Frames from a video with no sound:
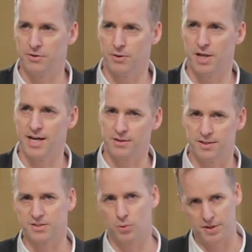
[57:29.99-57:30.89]
don't like
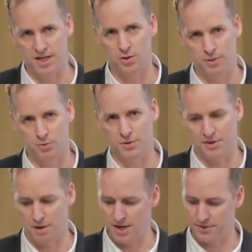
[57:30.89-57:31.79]
this or they quibble with
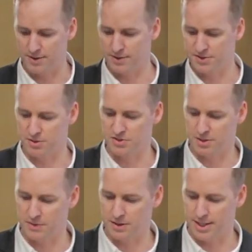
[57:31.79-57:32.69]
our methods or
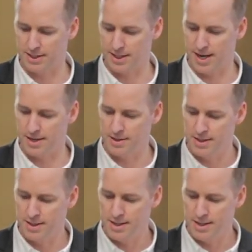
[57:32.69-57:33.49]
something like that.